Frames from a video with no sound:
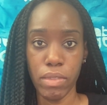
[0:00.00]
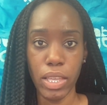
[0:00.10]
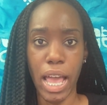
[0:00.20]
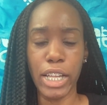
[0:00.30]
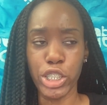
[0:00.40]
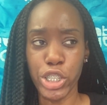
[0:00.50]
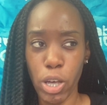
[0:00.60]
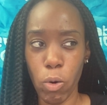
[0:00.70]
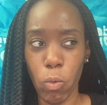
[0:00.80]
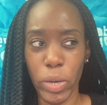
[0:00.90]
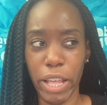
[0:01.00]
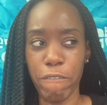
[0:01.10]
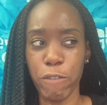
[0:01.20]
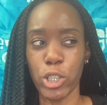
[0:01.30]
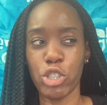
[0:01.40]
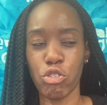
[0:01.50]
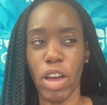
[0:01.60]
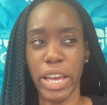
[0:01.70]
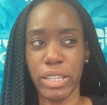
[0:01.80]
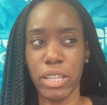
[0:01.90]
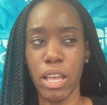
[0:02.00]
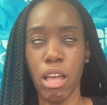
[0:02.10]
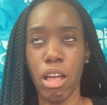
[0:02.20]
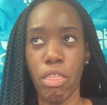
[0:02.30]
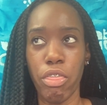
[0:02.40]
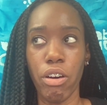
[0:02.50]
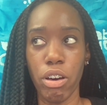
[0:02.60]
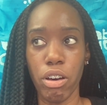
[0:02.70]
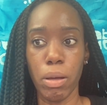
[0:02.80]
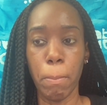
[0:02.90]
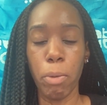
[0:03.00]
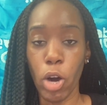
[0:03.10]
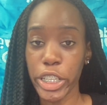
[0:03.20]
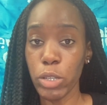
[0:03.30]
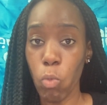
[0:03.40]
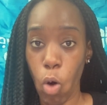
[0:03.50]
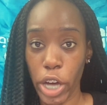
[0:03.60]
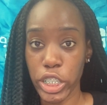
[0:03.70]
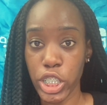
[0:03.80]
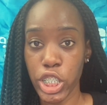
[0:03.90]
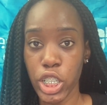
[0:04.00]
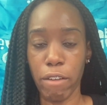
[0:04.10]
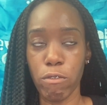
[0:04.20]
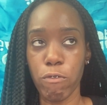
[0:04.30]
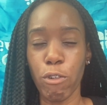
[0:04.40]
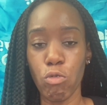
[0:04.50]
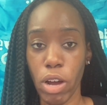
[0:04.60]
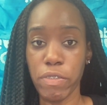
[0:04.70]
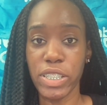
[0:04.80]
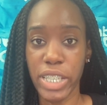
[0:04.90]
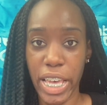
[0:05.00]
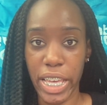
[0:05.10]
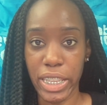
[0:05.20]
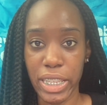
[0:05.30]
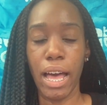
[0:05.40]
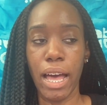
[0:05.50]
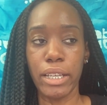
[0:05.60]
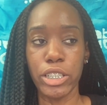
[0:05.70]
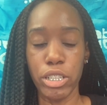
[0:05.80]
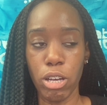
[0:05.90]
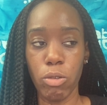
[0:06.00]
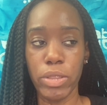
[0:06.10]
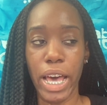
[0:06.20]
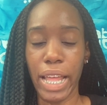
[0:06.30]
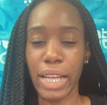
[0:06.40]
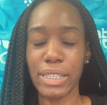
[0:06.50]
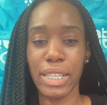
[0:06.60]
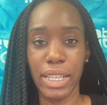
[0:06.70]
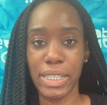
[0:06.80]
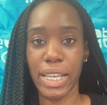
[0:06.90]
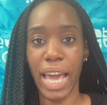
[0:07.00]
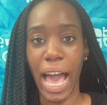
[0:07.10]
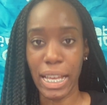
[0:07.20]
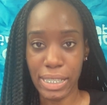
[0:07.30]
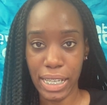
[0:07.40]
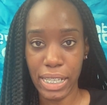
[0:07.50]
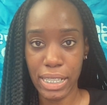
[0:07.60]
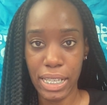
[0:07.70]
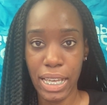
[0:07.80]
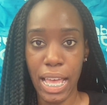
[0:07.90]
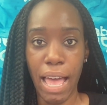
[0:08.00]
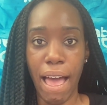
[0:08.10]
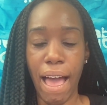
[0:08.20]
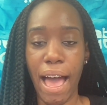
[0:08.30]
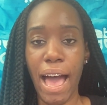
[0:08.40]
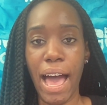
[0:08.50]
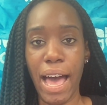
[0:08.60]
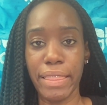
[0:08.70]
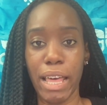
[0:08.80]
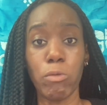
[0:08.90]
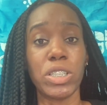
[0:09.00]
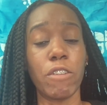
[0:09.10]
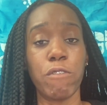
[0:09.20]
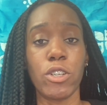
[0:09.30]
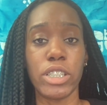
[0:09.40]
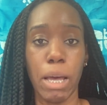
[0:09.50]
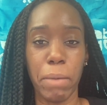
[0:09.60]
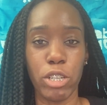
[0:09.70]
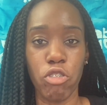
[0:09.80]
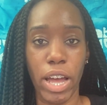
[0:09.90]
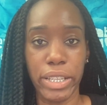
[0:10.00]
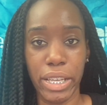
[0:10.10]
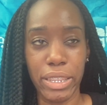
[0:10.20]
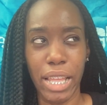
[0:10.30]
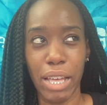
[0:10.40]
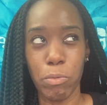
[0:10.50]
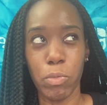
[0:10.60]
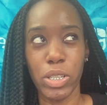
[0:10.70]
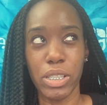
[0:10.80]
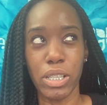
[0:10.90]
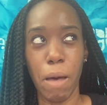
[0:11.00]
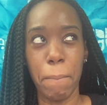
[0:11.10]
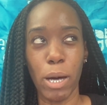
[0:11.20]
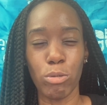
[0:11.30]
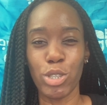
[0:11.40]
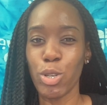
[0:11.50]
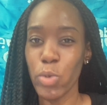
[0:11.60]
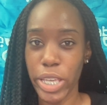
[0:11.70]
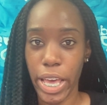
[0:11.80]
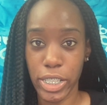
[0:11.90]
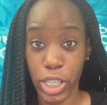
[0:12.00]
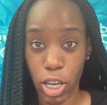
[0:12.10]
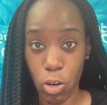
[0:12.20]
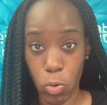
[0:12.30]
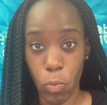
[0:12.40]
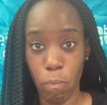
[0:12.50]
And so when I first tried the body wash for rough skin, that had salicylic acid. And that was the first time I tried that. And that was about 2 years ago.